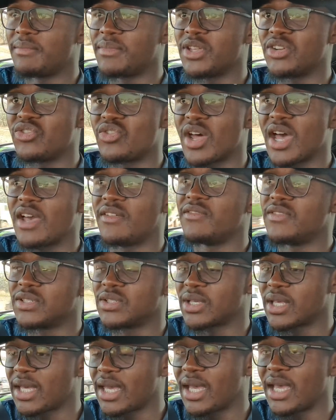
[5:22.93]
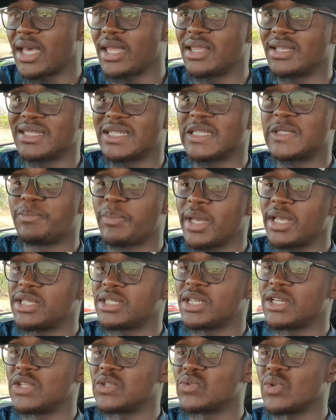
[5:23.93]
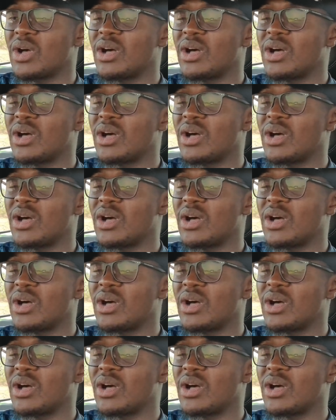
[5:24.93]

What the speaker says: The drive is okay. The suspension as